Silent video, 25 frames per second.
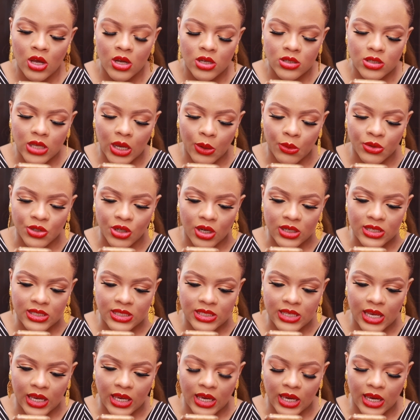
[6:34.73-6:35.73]
so I will
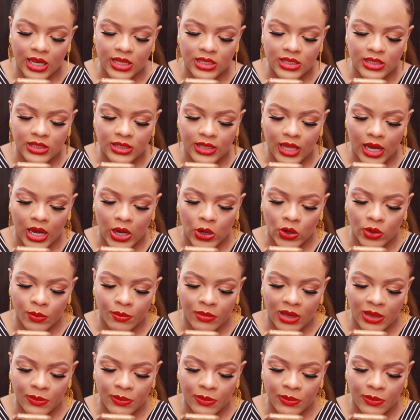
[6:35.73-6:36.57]
just take it down